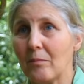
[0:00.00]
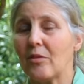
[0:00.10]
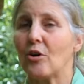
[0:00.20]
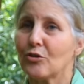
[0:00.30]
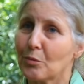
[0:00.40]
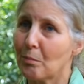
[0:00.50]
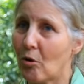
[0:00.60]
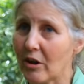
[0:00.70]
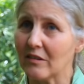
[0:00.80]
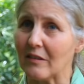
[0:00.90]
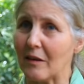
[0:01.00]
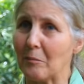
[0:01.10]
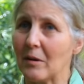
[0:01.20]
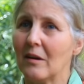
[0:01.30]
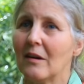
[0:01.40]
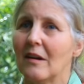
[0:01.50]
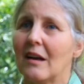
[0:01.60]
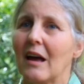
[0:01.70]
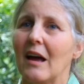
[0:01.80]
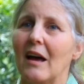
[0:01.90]
those would poison them.
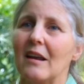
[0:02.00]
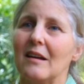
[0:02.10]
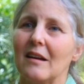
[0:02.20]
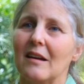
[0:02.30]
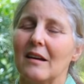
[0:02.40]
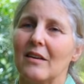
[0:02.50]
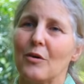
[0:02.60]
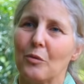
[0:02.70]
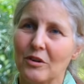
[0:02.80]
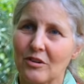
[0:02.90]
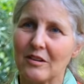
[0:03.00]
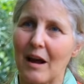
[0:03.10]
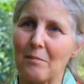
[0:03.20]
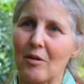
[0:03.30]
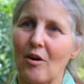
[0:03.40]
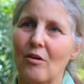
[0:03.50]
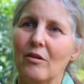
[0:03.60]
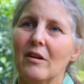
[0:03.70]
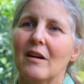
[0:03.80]
And in the wintertime, though,